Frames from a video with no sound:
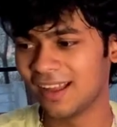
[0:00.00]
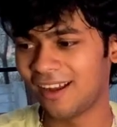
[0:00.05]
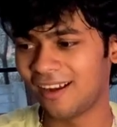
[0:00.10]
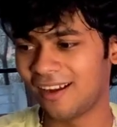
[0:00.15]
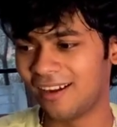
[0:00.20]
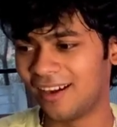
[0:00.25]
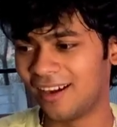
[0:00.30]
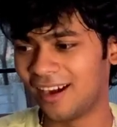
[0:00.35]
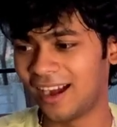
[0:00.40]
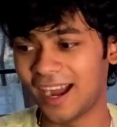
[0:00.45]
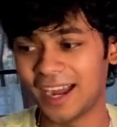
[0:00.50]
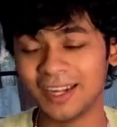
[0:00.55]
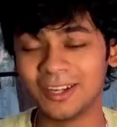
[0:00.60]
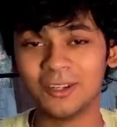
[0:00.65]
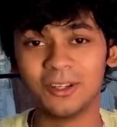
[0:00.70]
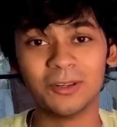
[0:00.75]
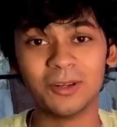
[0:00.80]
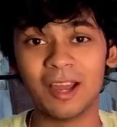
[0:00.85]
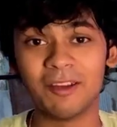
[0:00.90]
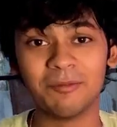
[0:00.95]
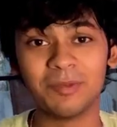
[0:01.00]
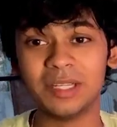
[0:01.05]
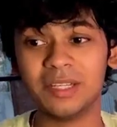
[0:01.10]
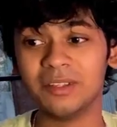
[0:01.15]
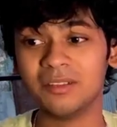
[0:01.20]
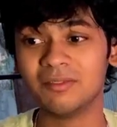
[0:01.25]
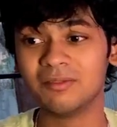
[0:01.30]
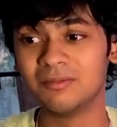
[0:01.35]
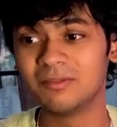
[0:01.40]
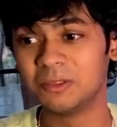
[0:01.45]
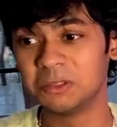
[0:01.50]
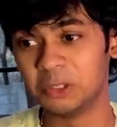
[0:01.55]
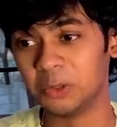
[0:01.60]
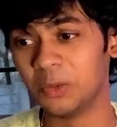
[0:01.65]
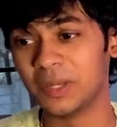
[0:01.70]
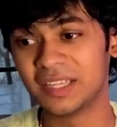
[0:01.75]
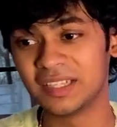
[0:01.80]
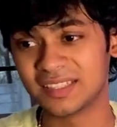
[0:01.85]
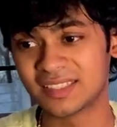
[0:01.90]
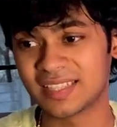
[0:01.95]
Uh, I, I've been
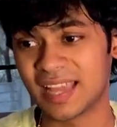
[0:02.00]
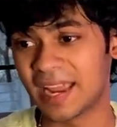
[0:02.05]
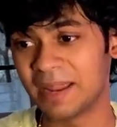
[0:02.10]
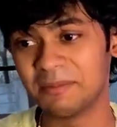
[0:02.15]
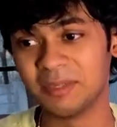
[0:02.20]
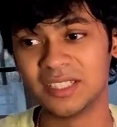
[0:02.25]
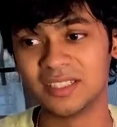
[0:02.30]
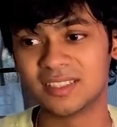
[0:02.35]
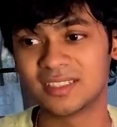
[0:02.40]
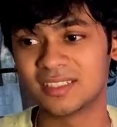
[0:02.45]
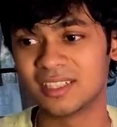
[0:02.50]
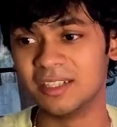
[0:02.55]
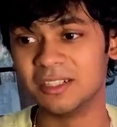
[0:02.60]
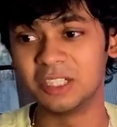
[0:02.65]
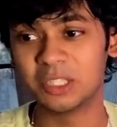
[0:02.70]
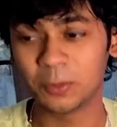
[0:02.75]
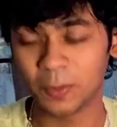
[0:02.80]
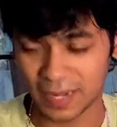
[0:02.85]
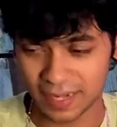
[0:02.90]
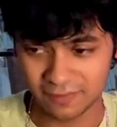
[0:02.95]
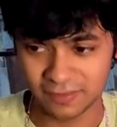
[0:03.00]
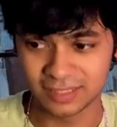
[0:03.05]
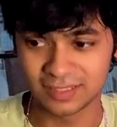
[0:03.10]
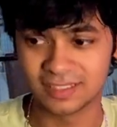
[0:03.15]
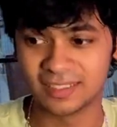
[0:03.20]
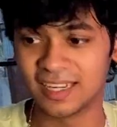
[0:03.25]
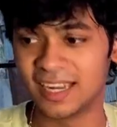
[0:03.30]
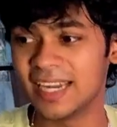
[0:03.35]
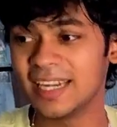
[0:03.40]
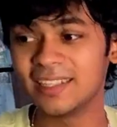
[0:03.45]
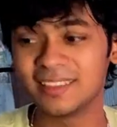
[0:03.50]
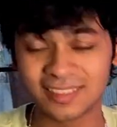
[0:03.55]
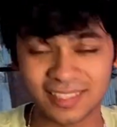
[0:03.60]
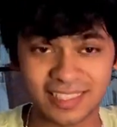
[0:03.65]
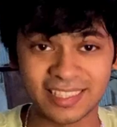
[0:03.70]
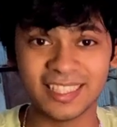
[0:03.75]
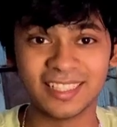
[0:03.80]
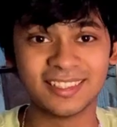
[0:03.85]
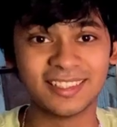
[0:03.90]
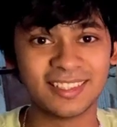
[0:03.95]
doing assignments till 12 at the night,
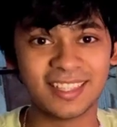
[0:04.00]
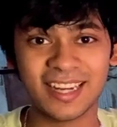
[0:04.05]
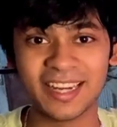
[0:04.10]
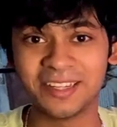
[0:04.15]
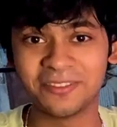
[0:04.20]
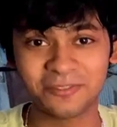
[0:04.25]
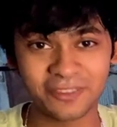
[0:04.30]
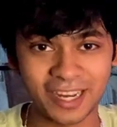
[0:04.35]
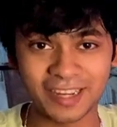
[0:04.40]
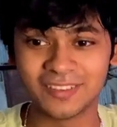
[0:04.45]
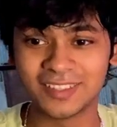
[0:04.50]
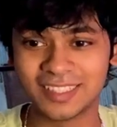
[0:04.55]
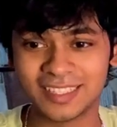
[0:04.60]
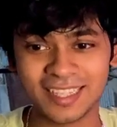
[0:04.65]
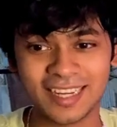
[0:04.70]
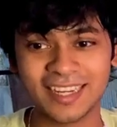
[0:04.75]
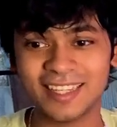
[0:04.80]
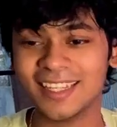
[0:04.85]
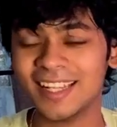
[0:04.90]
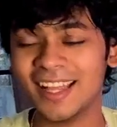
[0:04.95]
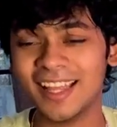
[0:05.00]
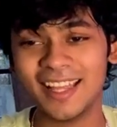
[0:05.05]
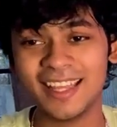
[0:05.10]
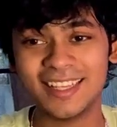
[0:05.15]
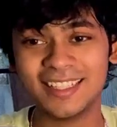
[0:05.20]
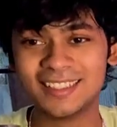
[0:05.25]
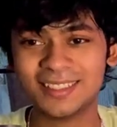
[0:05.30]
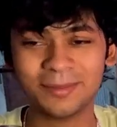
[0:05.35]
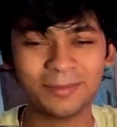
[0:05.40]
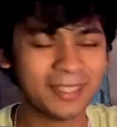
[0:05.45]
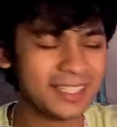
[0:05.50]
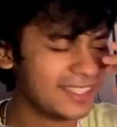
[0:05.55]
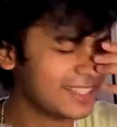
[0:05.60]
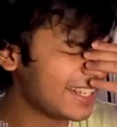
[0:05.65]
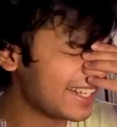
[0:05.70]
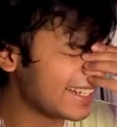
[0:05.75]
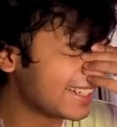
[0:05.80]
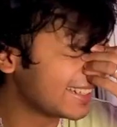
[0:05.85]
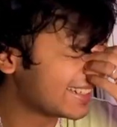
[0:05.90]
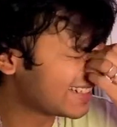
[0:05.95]
3 at the night, 5 at the night. It's been
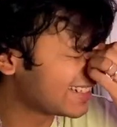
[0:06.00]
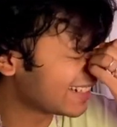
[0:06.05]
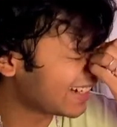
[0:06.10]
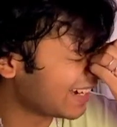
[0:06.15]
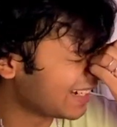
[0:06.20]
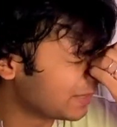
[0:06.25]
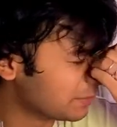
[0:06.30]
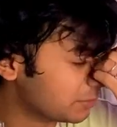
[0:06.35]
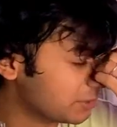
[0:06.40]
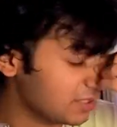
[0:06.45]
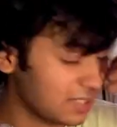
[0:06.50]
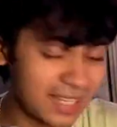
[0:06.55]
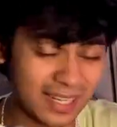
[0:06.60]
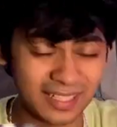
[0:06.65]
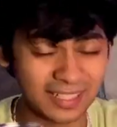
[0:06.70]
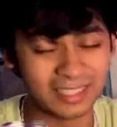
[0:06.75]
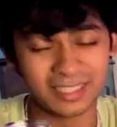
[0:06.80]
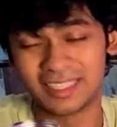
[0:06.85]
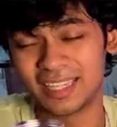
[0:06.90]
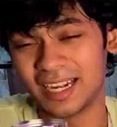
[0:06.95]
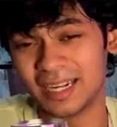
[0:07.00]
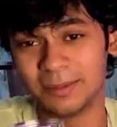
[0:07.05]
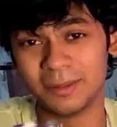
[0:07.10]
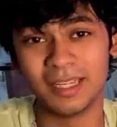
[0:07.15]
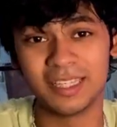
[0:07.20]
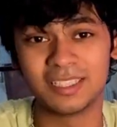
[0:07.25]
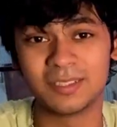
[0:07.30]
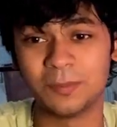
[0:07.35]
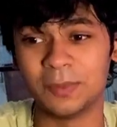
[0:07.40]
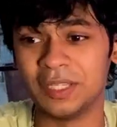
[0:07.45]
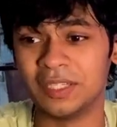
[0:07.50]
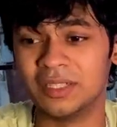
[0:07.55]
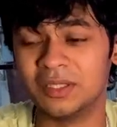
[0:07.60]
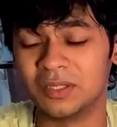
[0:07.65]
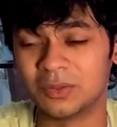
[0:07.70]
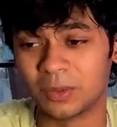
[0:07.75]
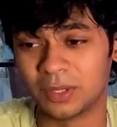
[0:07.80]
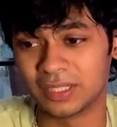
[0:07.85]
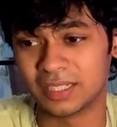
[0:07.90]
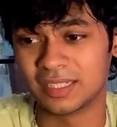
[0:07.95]
incredible, an incredible
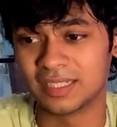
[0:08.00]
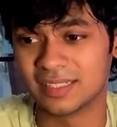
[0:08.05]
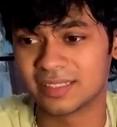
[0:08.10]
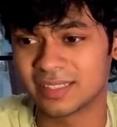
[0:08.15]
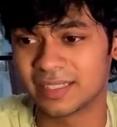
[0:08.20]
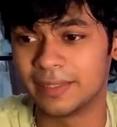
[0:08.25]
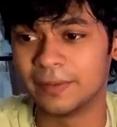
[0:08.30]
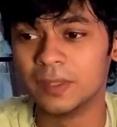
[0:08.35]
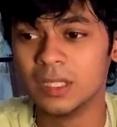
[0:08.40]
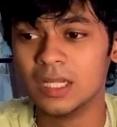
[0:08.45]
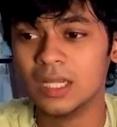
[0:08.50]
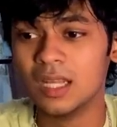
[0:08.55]
experience, what can I say?